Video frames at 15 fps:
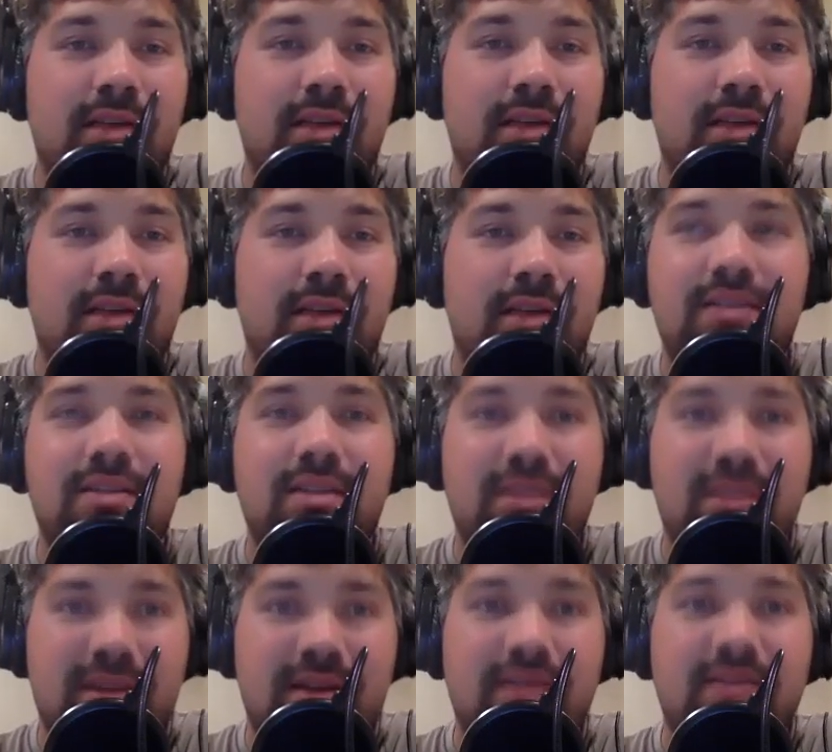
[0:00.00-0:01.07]
And yeah, it's
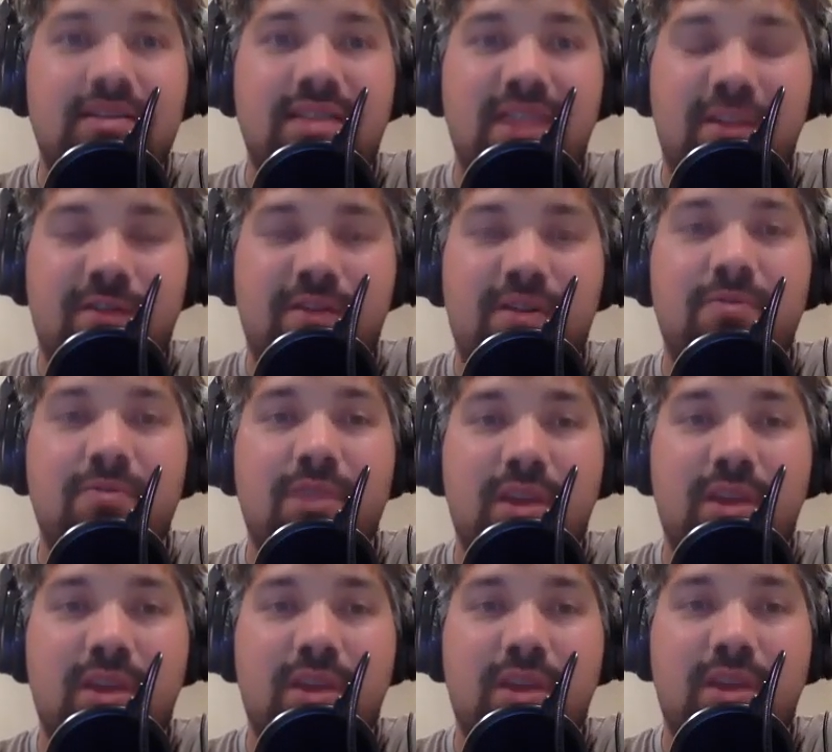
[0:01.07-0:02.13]
definitely
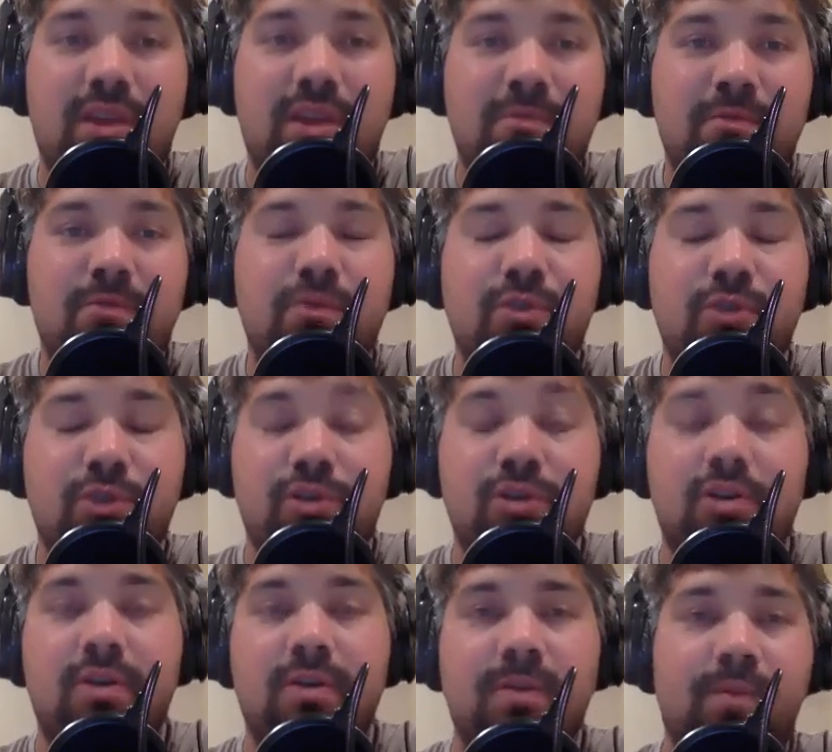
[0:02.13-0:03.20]
rugged for
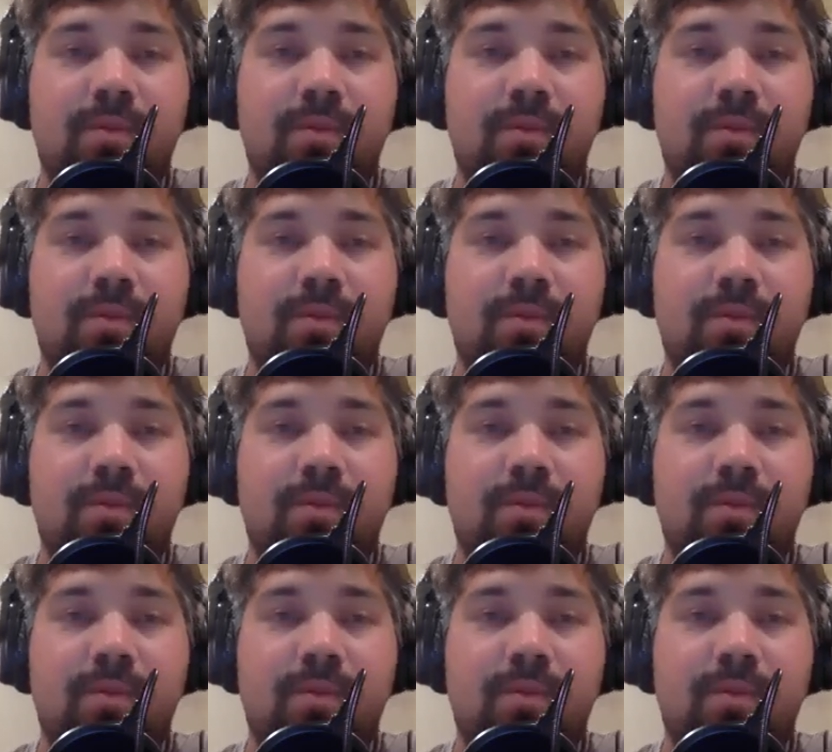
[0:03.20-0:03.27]
sure.